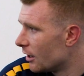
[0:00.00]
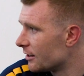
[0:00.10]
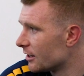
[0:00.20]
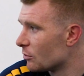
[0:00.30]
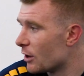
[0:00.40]
I
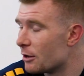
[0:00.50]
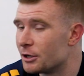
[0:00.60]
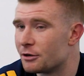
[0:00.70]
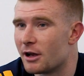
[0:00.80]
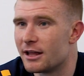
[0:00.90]
think the way
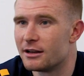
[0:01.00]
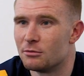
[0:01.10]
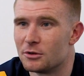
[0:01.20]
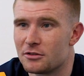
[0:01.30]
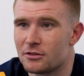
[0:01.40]
we
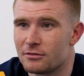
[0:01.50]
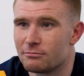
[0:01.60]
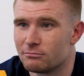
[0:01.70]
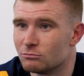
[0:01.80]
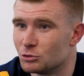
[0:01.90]
created
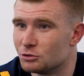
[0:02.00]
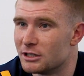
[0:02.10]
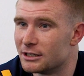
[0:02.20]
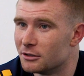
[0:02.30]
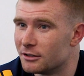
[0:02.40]
was was
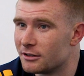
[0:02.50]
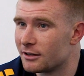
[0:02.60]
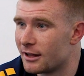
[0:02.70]
really good.